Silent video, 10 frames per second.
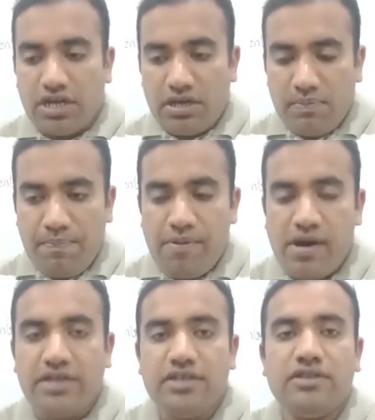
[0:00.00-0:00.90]

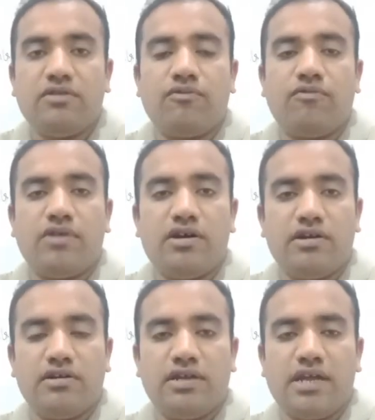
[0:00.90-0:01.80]
combined the
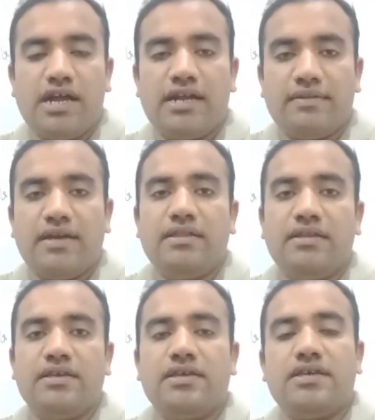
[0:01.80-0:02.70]
word and
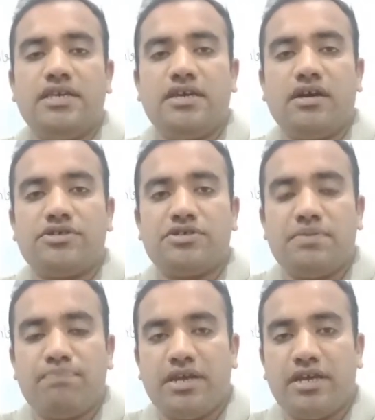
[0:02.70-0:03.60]
then he or she
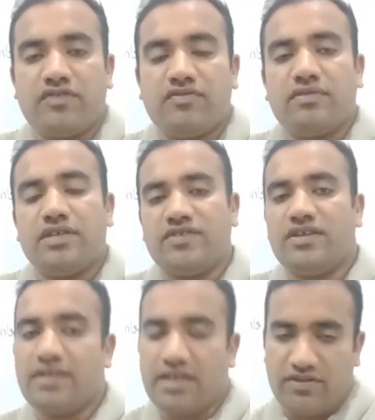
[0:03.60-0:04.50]
made a
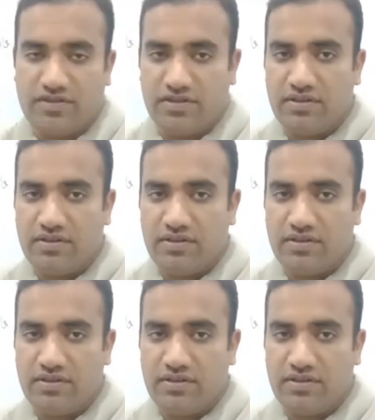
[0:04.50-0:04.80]
sentence.